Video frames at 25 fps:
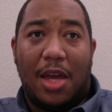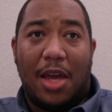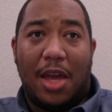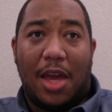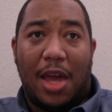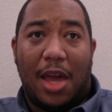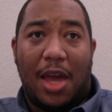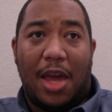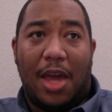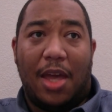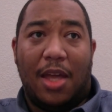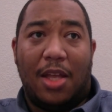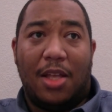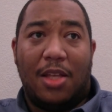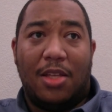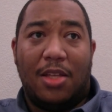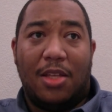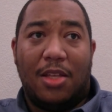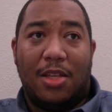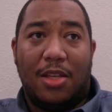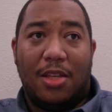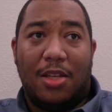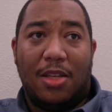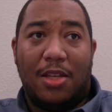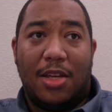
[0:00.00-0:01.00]
And
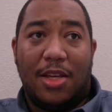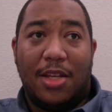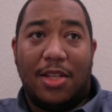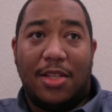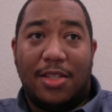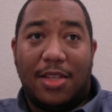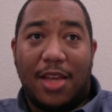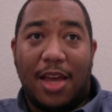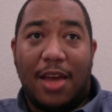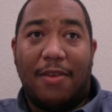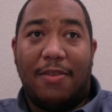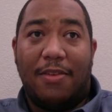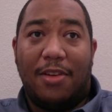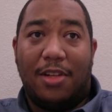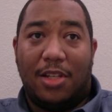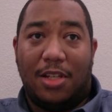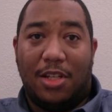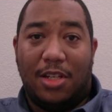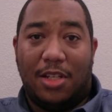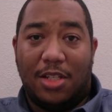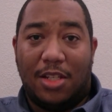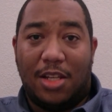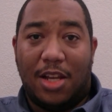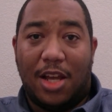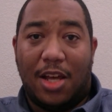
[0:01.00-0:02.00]
it definitely
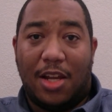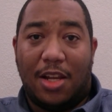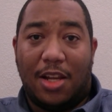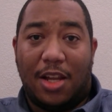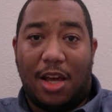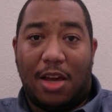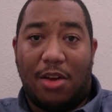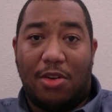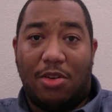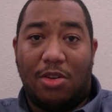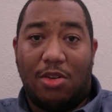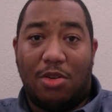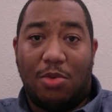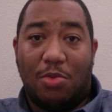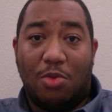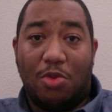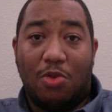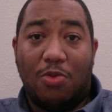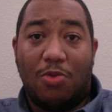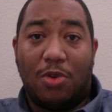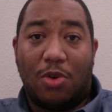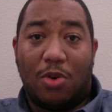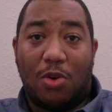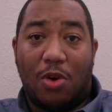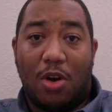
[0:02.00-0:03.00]
does not allow you to
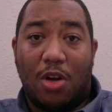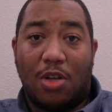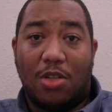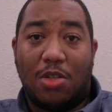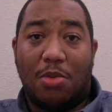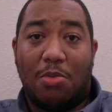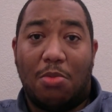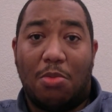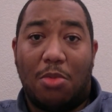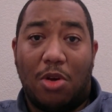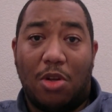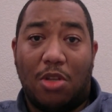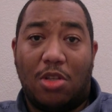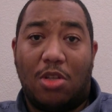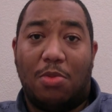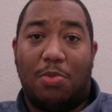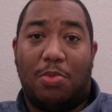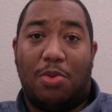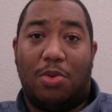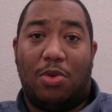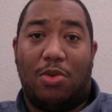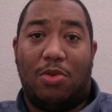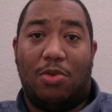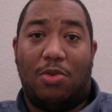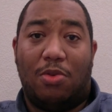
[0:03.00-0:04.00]
move across
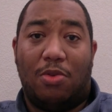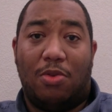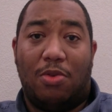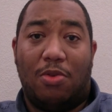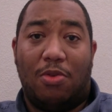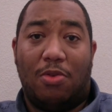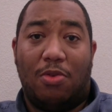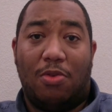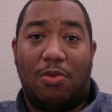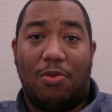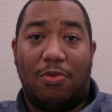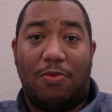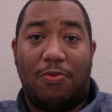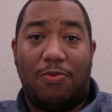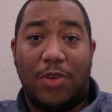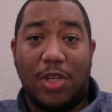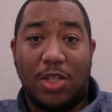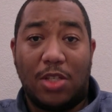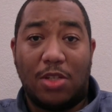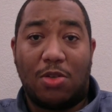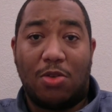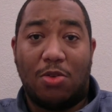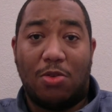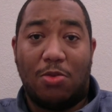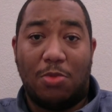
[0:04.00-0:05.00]
multiple
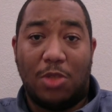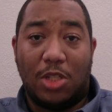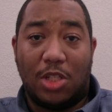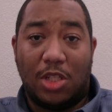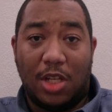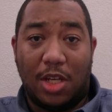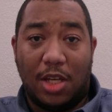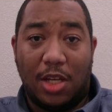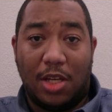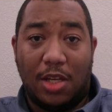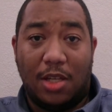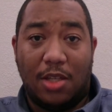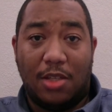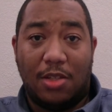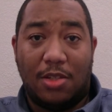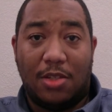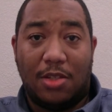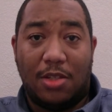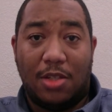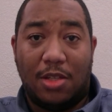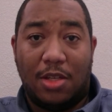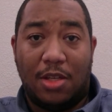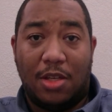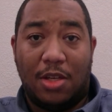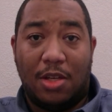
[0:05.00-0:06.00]
physical
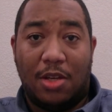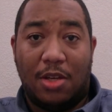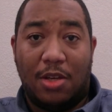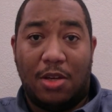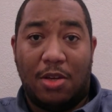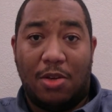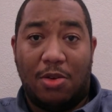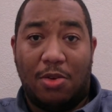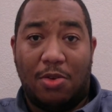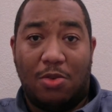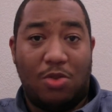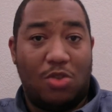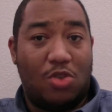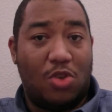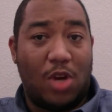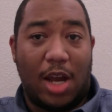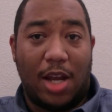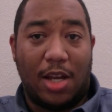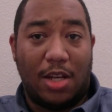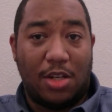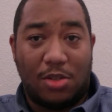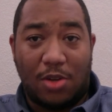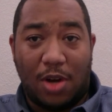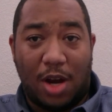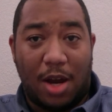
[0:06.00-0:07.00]
machines, drag
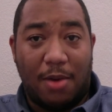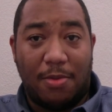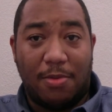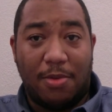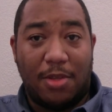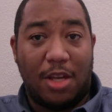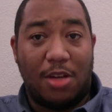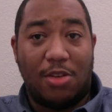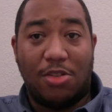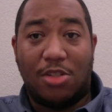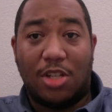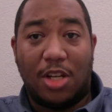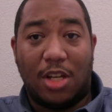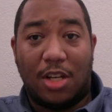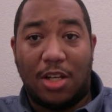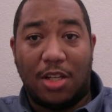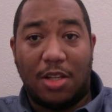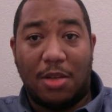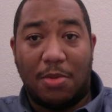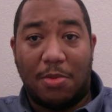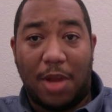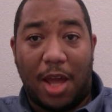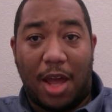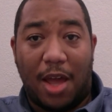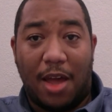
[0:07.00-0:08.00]
and drop, without shutting
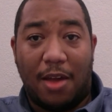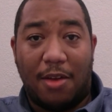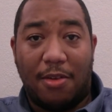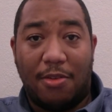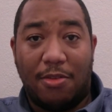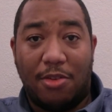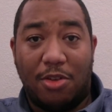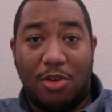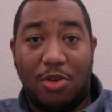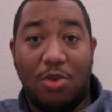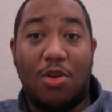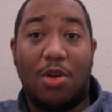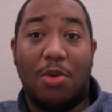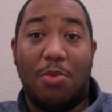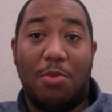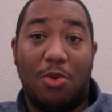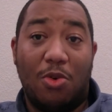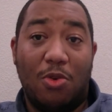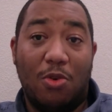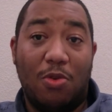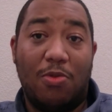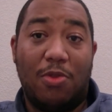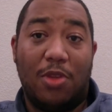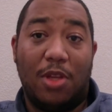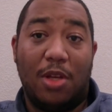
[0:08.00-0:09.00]
them down. You can
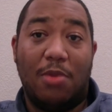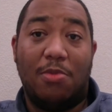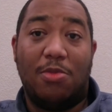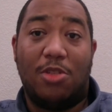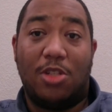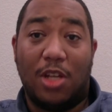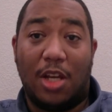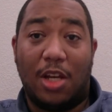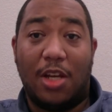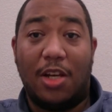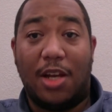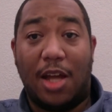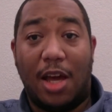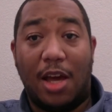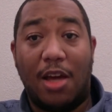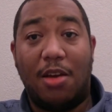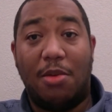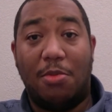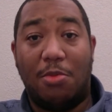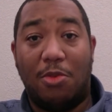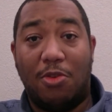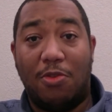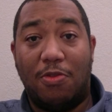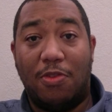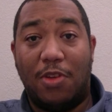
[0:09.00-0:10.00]
move them, shut it down
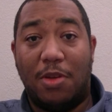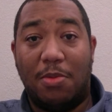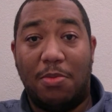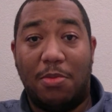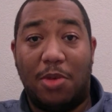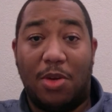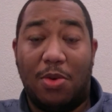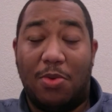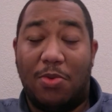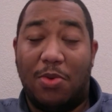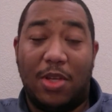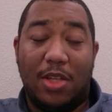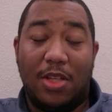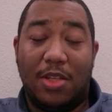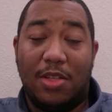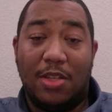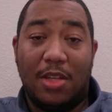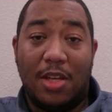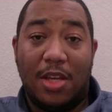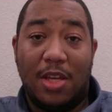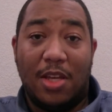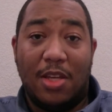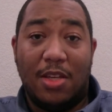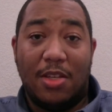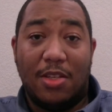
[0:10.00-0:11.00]
and move it, but with
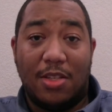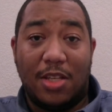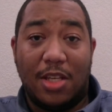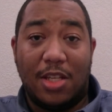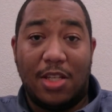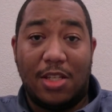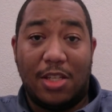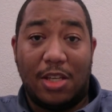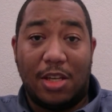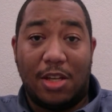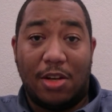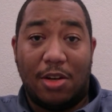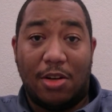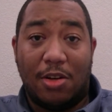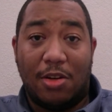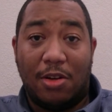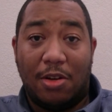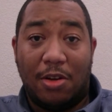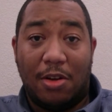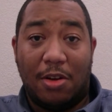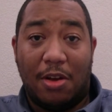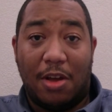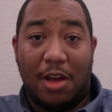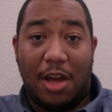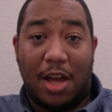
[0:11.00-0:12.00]
Xencenter,
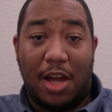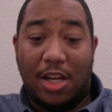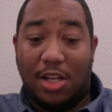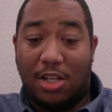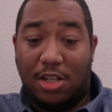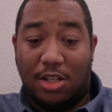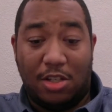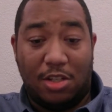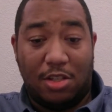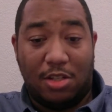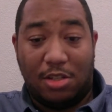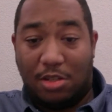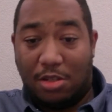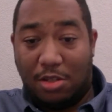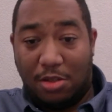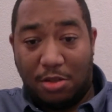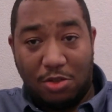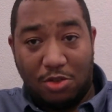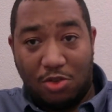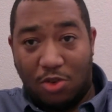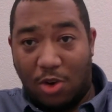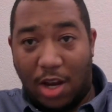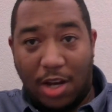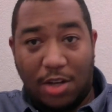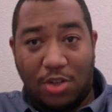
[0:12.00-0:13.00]
I can just
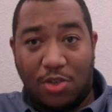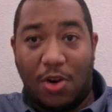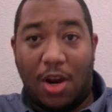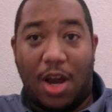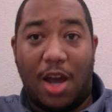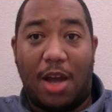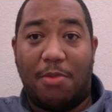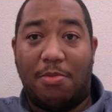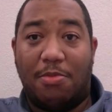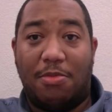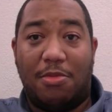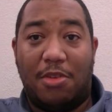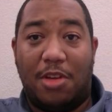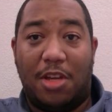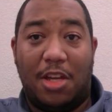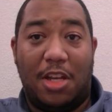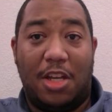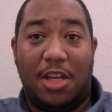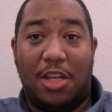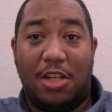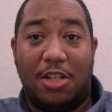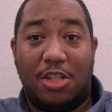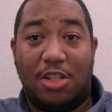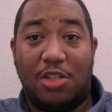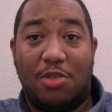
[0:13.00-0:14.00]
drag drop and
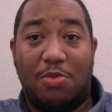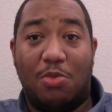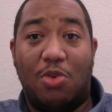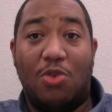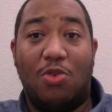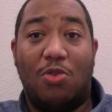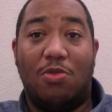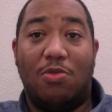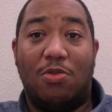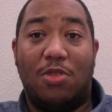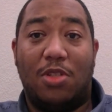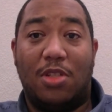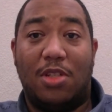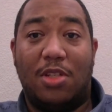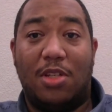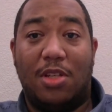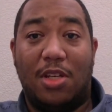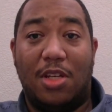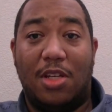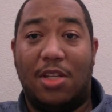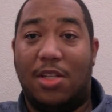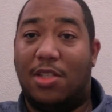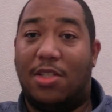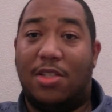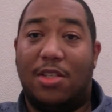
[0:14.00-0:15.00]
it just moves.
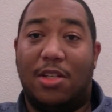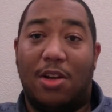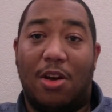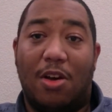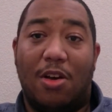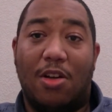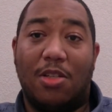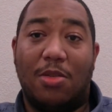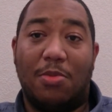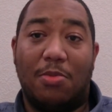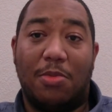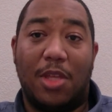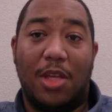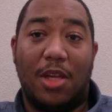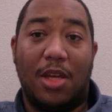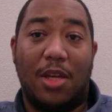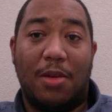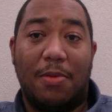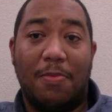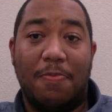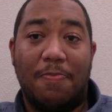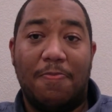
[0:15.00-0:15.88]
It's an awesome thing.